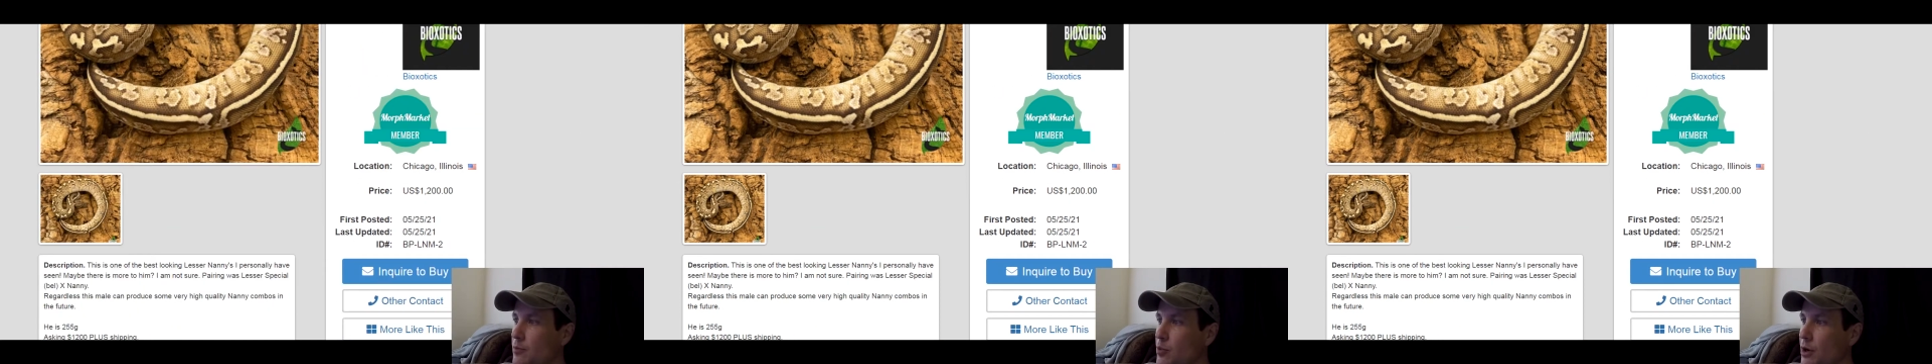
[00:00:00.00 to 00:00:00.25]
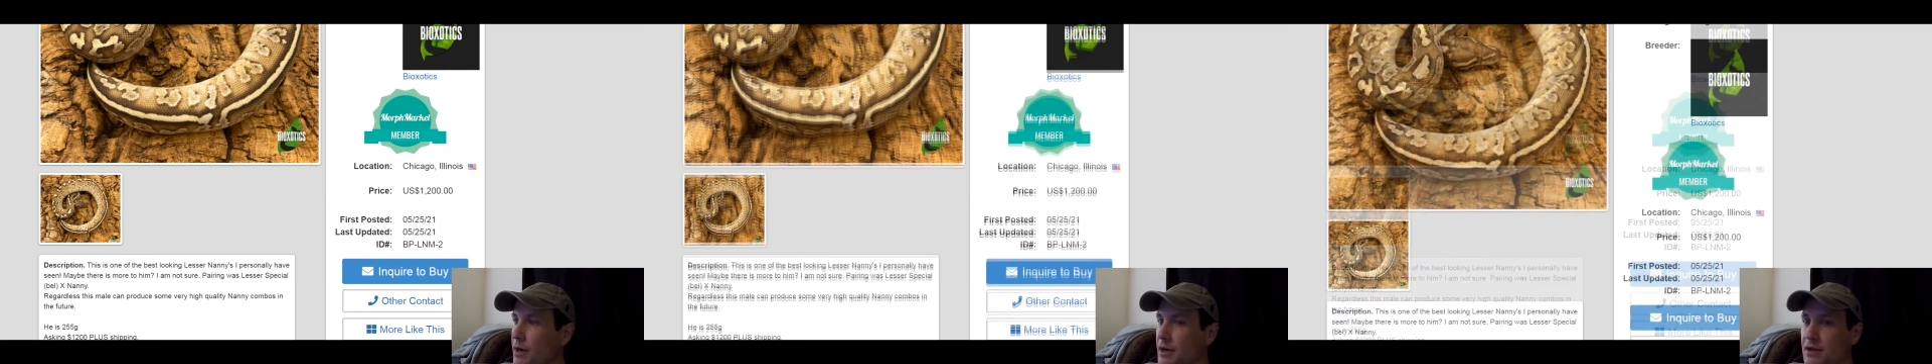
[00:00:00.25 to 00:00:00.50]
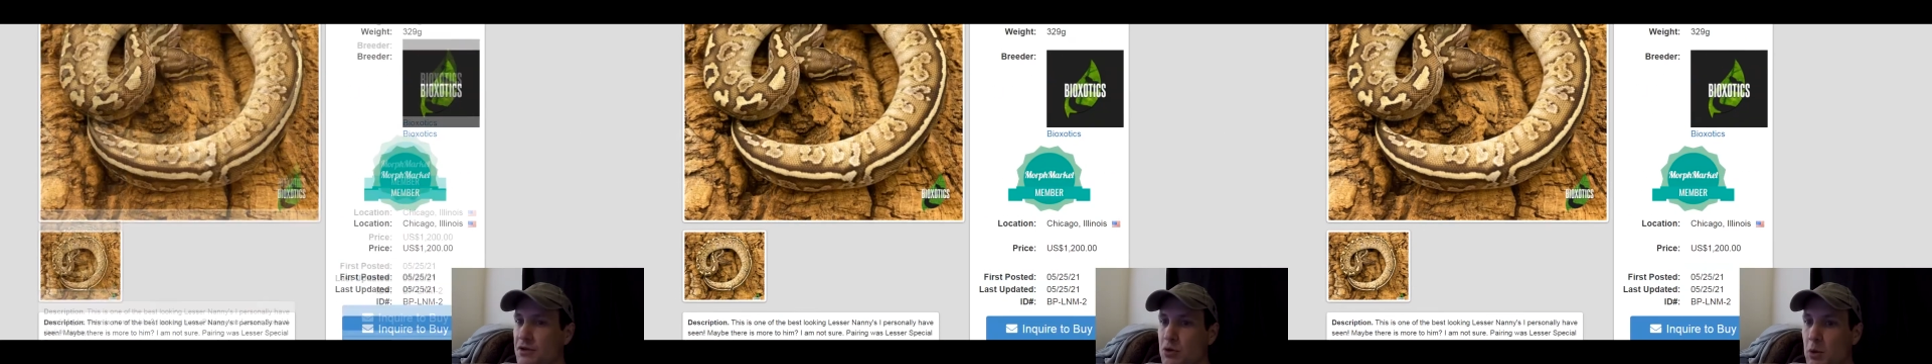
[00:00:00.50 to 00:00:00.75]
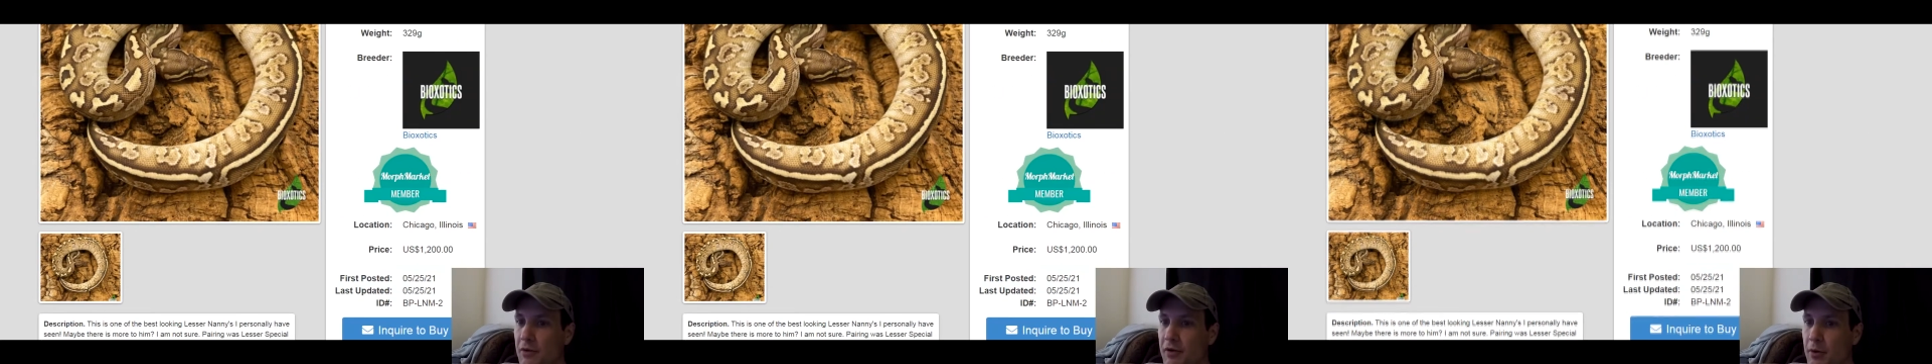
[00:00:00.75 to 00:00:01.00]
but he's
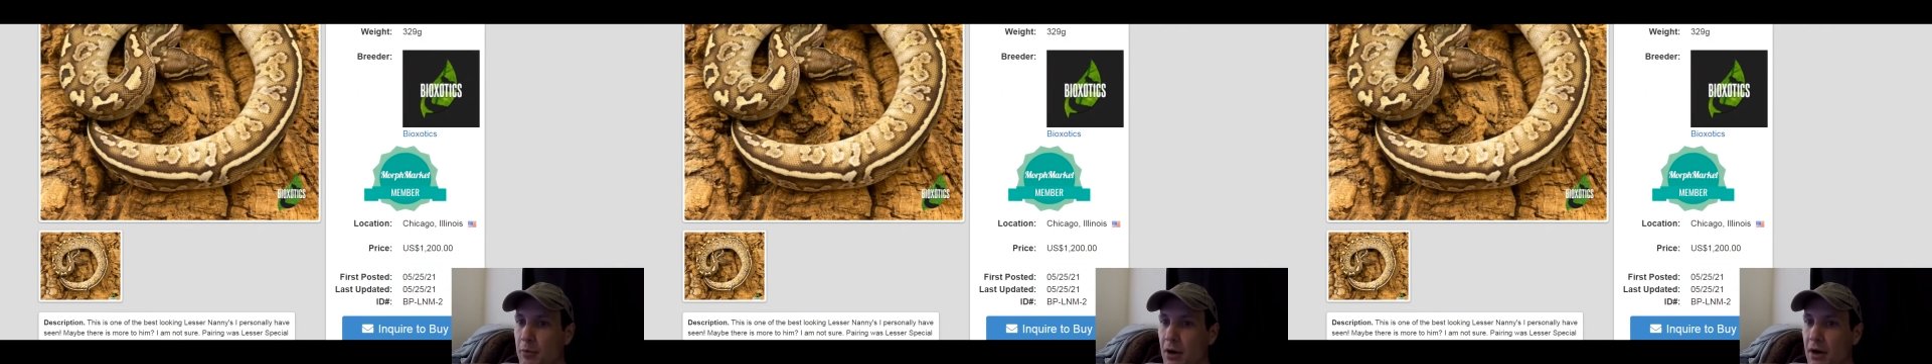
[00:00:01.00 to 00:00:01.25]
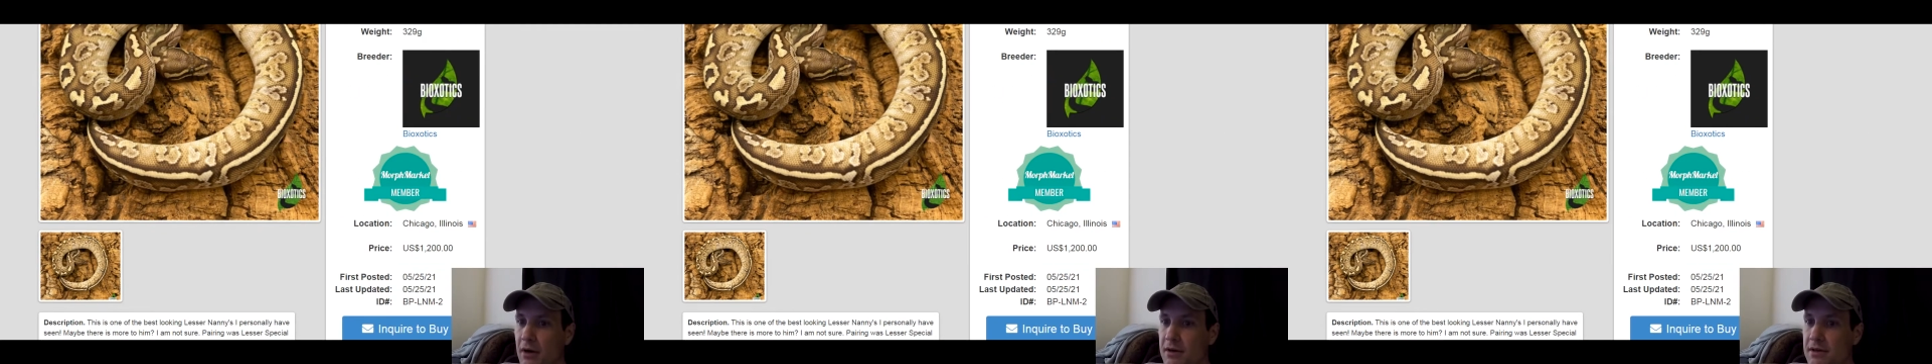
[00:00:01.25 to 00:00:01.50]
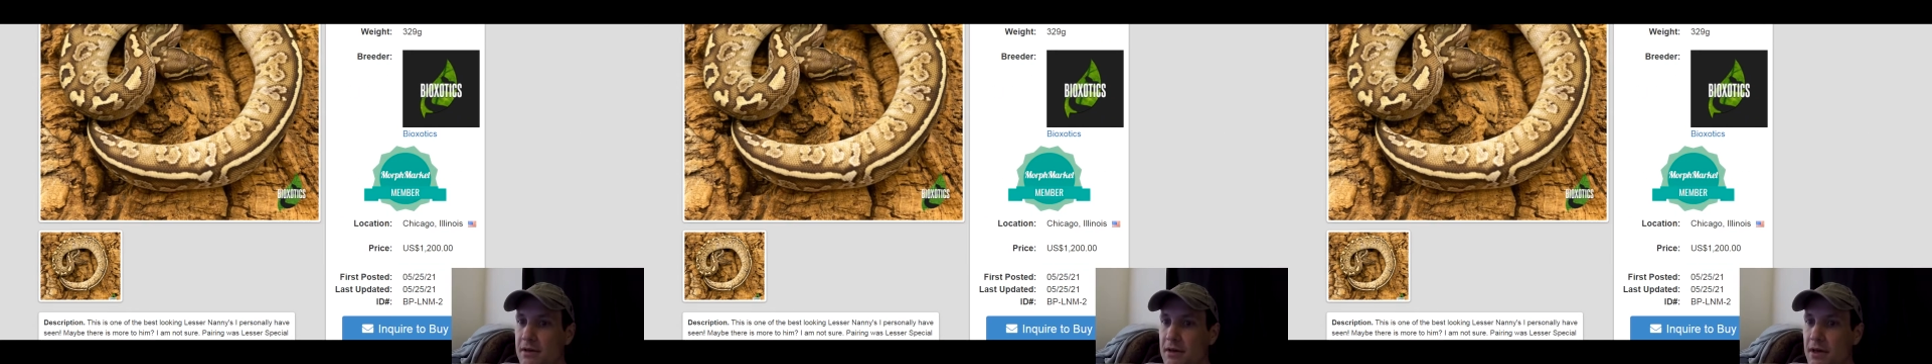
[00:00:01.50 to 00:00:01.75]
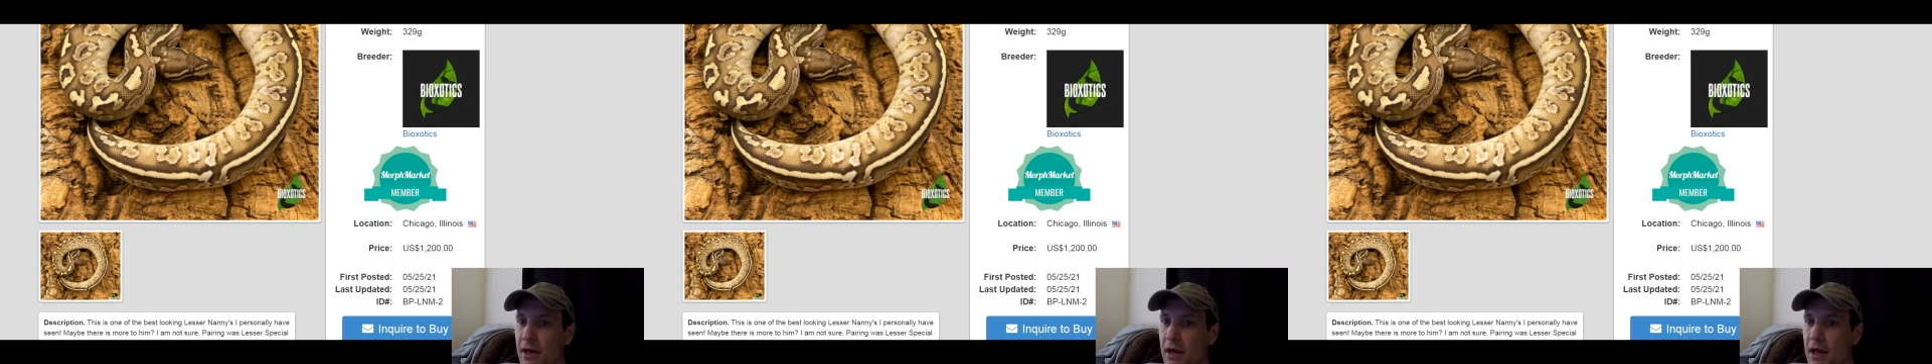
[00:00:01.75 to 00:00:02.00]
1,200 bucks.
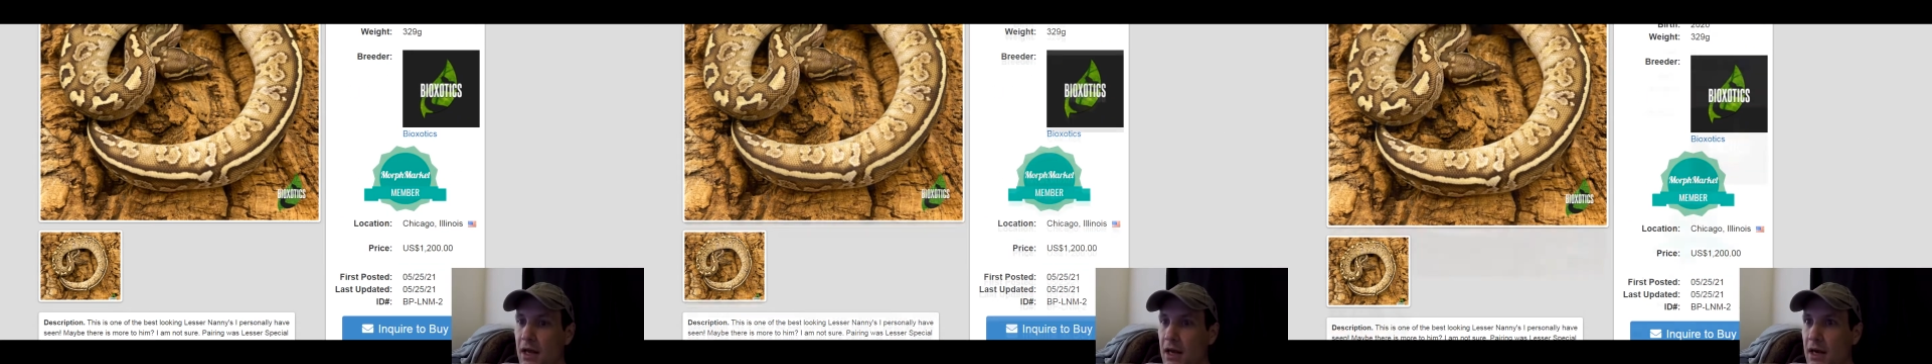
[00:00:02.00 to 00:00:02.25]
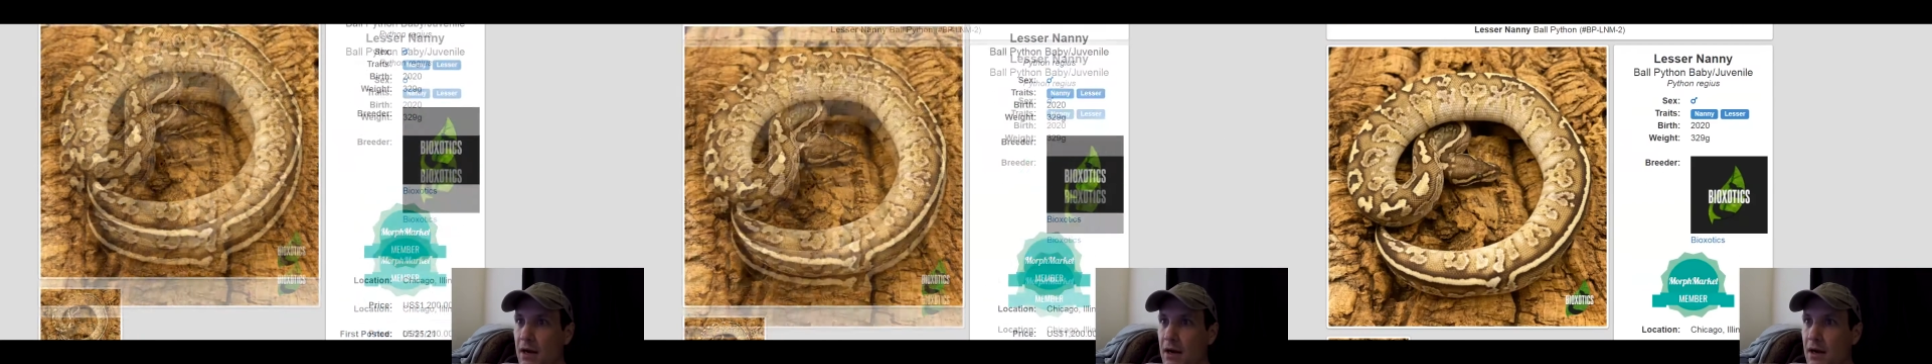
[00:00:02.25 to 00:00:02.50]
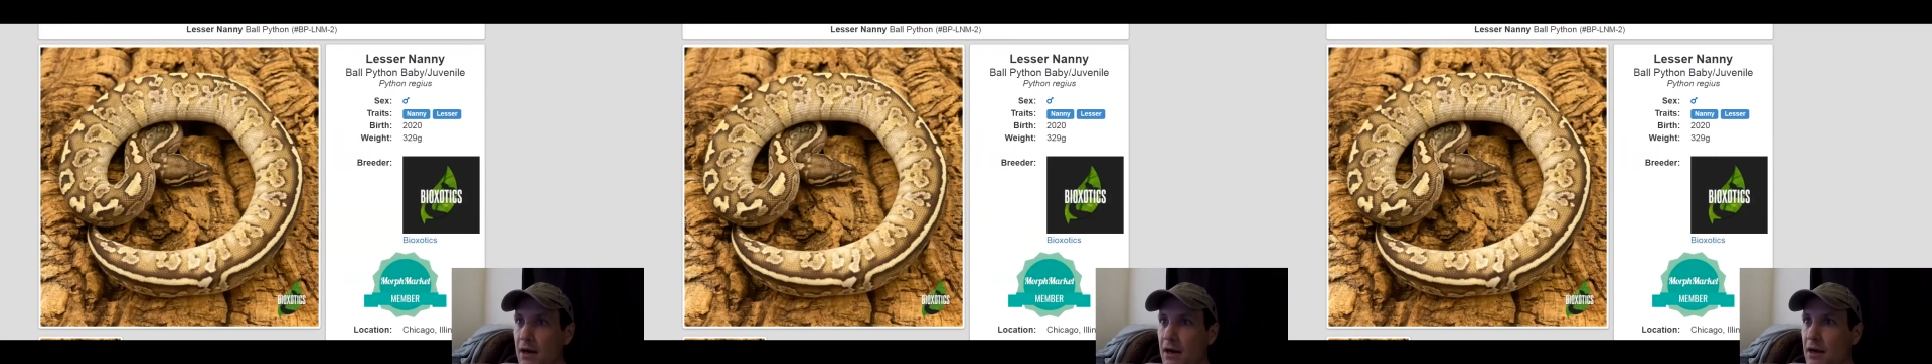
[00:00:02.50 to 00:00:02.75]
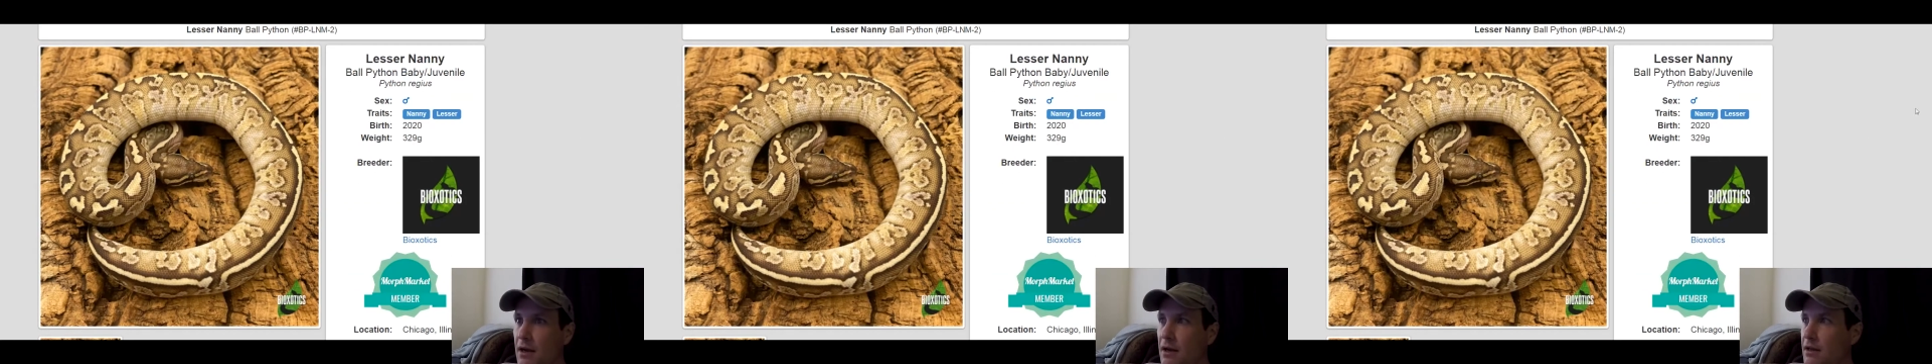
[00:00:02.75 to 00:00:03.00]

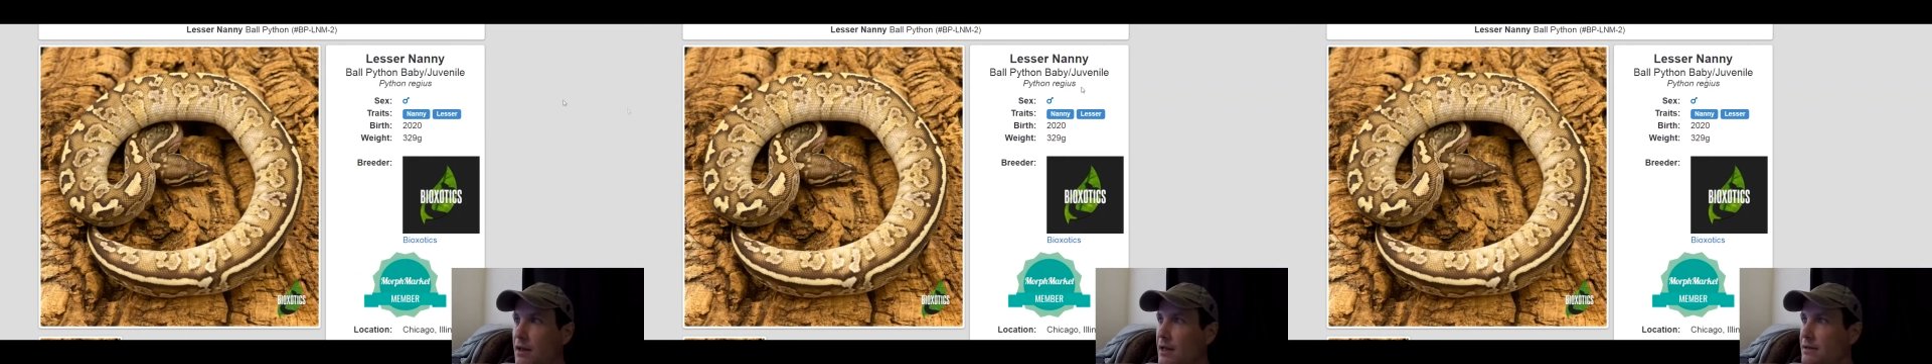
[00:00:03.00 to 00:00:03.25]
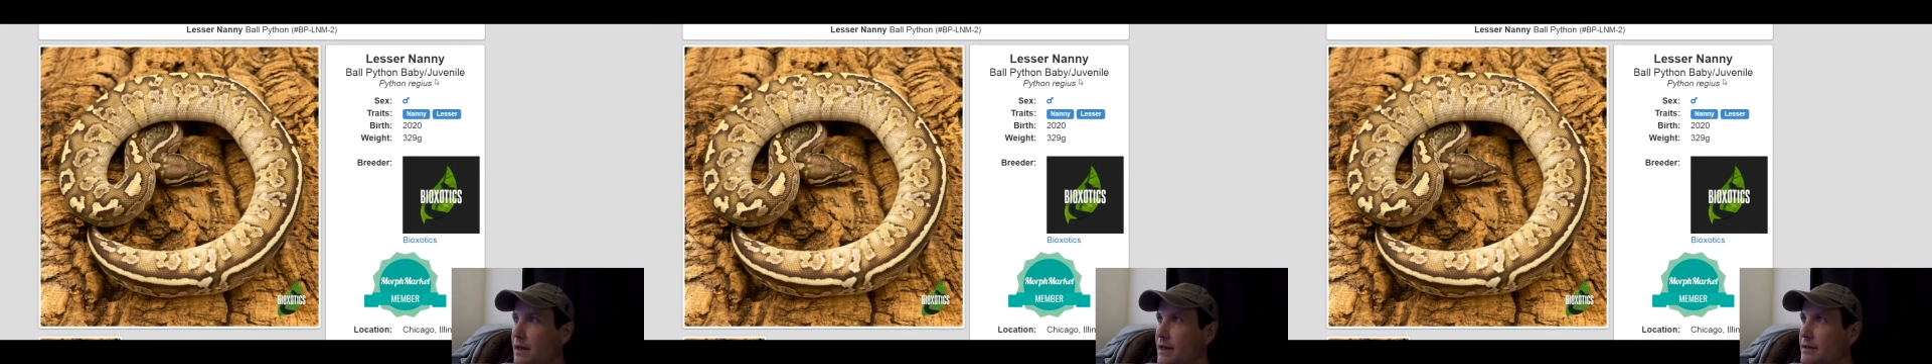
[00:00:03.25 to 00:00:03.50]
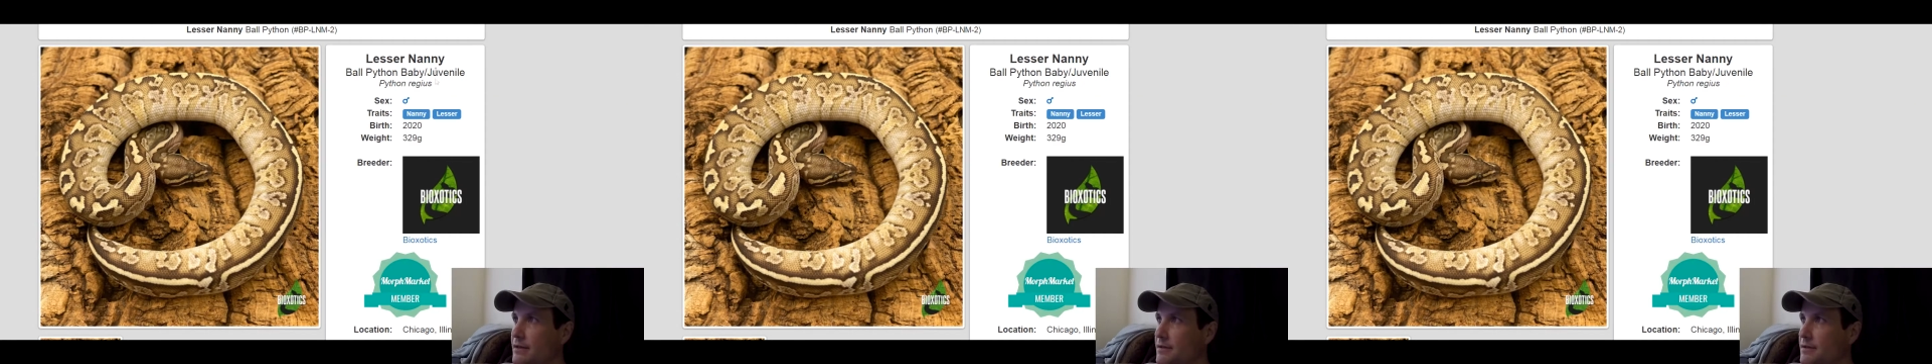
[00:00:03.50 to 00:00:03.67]
Like that.